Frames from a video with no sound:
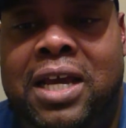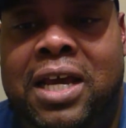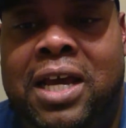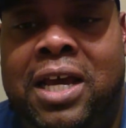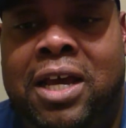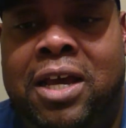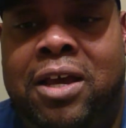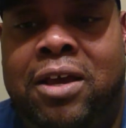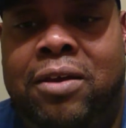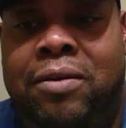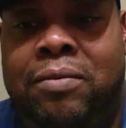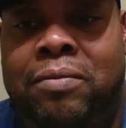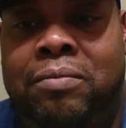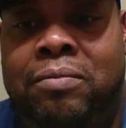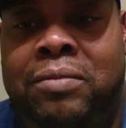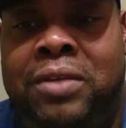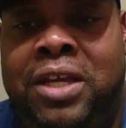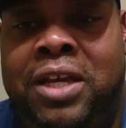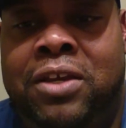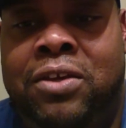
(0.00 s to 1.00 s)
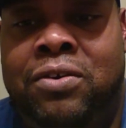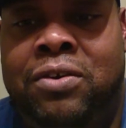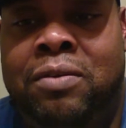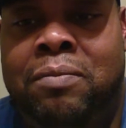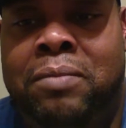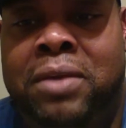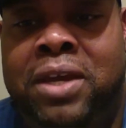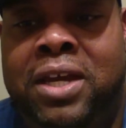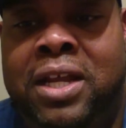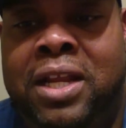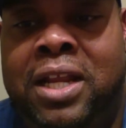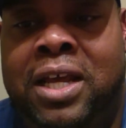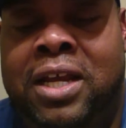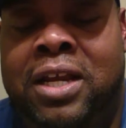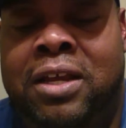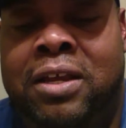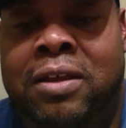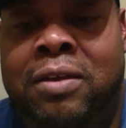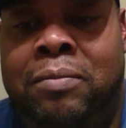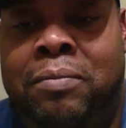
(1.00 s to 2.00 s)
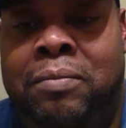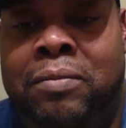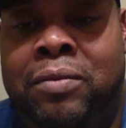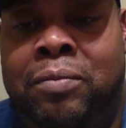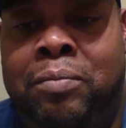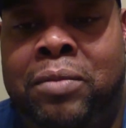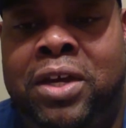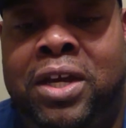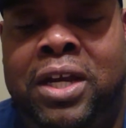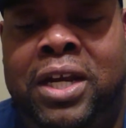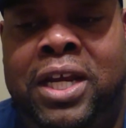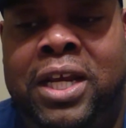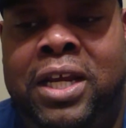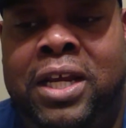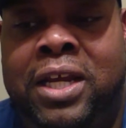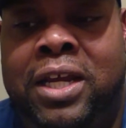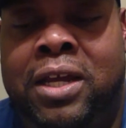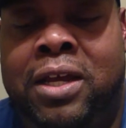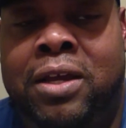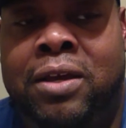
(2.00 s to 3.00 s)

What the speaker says: Yeah, you can make a lot of money.